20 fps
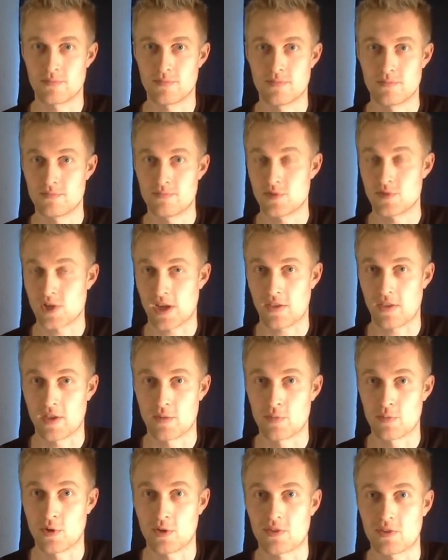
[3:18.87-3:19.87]
check that
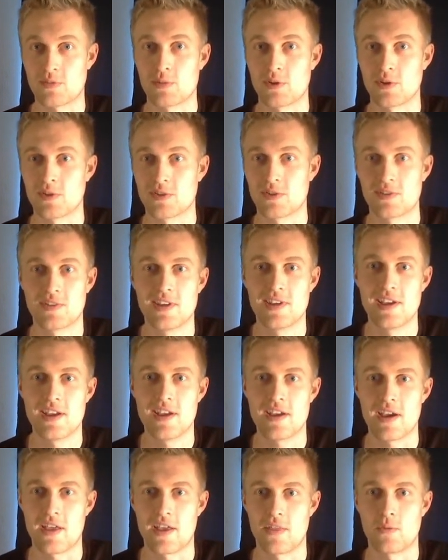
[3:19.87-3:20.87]
box, because
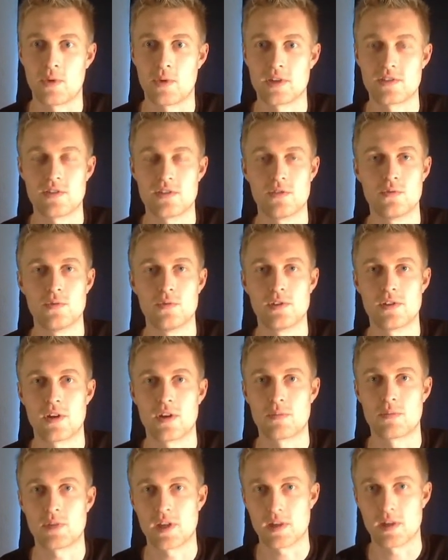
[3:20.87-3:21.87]
otherwise you will not
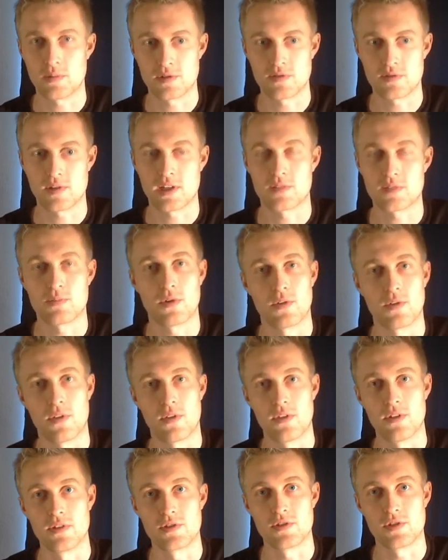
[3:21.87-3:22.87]
be able to export
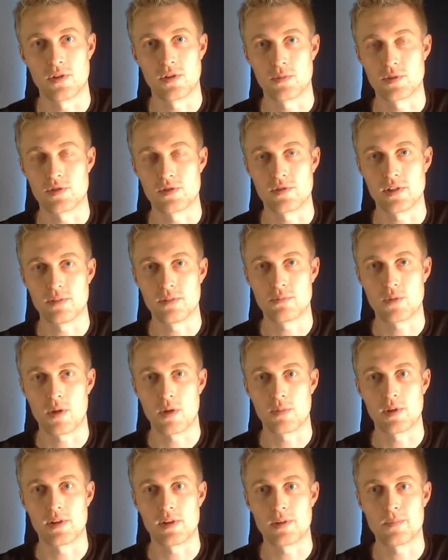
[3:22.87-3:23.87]
the geometry
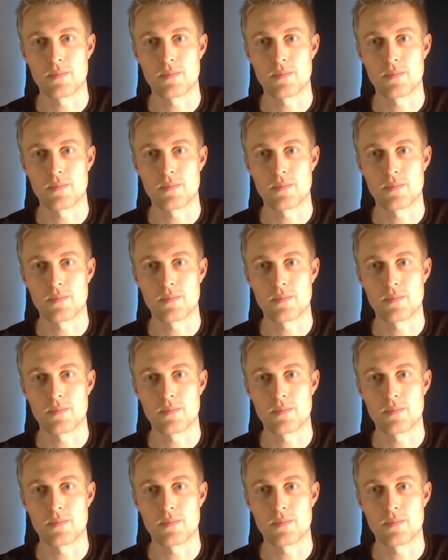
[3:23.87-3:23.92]
properly.